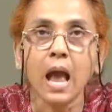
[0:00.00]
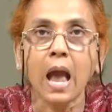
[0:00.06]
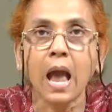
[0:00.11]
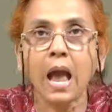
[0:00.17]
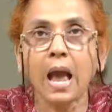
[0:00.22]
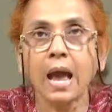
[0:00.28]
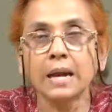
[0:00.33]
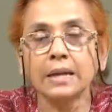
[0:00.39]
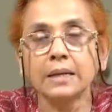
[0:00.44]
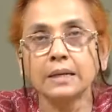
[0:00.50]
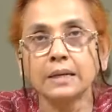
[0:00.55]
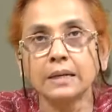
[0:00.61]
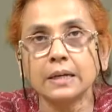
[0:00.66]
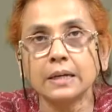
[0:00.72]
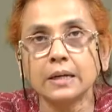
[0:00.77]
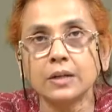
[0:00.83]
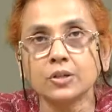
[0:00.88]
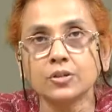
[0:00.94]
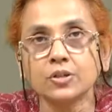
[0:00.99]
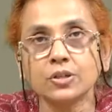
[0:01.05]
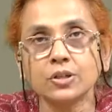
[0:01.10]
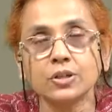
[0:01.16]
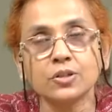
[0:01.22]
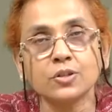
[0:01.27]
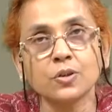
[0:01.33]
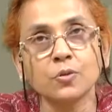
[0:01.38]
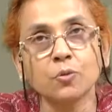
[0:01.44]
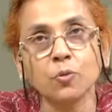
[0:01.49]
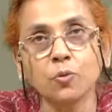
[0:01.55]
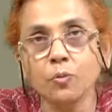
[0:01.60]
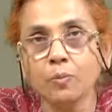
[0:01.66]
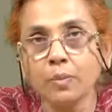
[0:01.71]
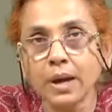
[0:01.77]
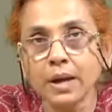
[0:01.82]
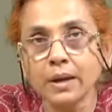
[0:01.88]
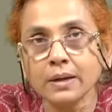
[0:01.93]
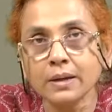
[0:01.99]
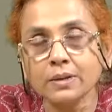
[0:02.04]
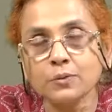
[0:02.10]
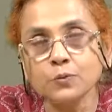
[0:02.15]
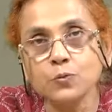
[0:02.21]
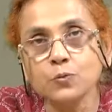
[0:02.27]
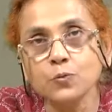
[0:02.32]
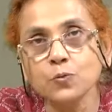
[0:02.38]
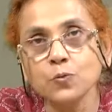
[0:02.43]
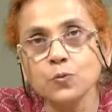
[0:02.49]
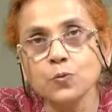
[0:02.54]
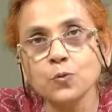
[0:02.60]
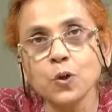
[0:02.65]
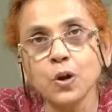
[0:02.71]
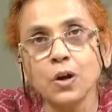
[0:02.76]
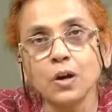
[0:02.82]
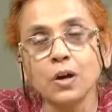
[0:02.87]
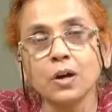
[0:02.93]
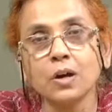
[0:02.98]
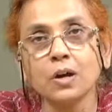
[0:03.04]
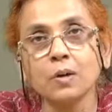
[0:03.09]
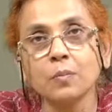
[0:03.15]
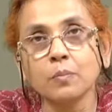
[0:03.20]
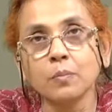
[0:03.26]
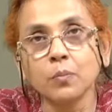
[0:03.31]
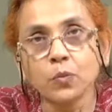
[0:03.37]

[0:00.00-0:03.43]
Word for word: and uh, she is a woman who uh,